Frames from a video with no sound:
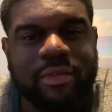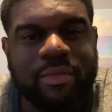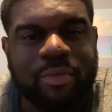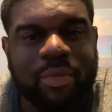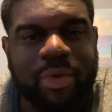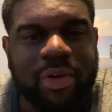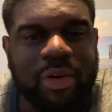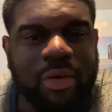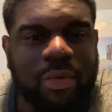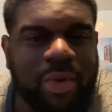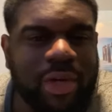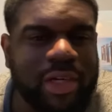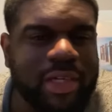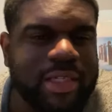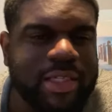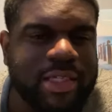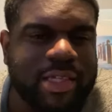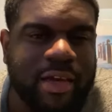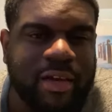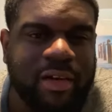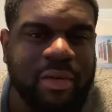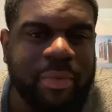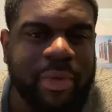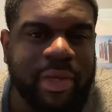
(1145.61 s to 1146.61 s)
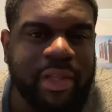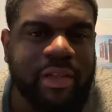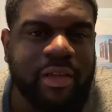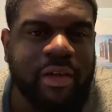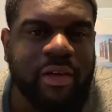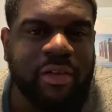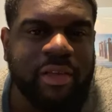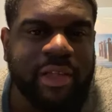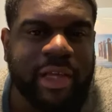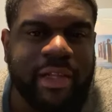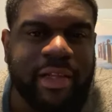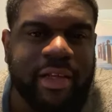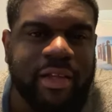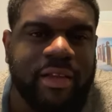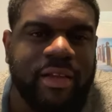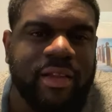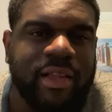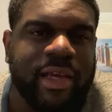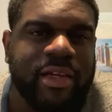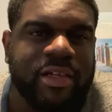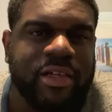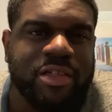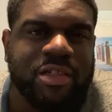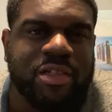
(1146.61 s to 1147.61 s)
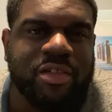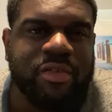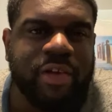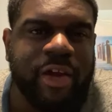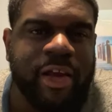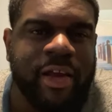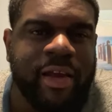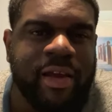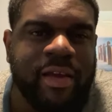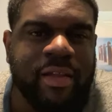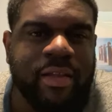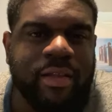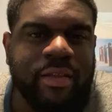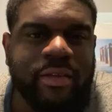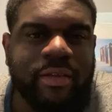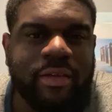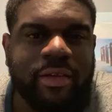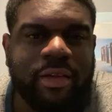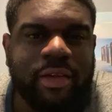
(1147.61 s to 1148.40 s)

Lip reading: we don't want a settlement though. They need to let us trade